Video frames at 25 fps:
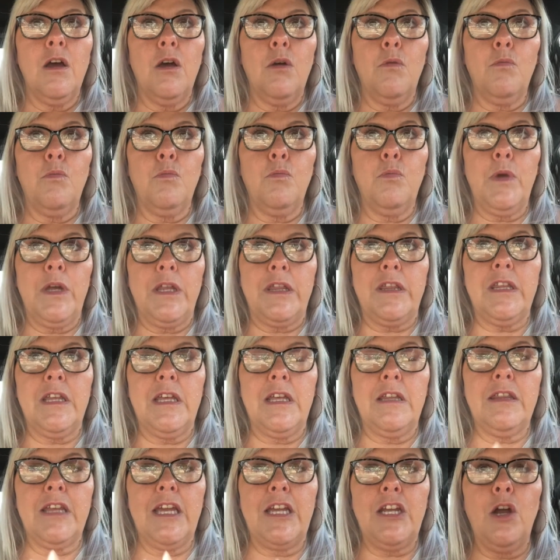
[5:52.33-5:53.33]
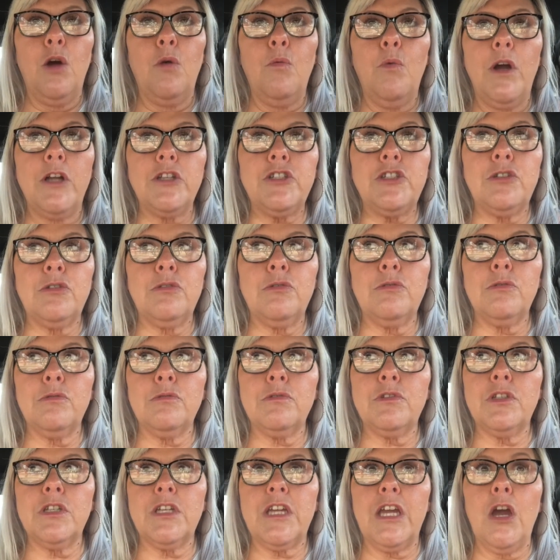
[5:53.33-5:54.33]
with it. They don't want you
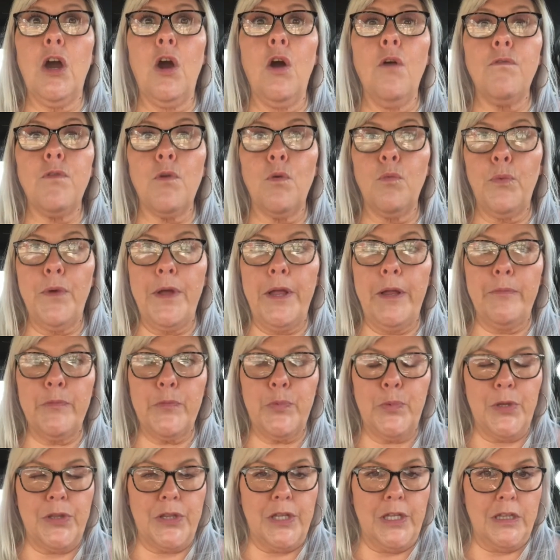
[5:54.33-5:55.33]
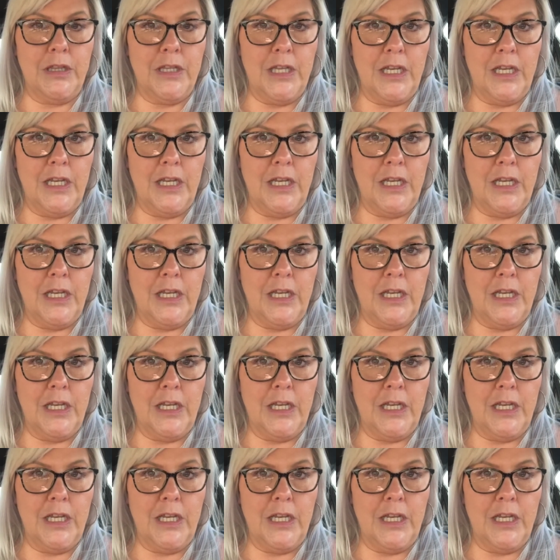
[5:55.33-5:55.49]
to get overwhelmed with it.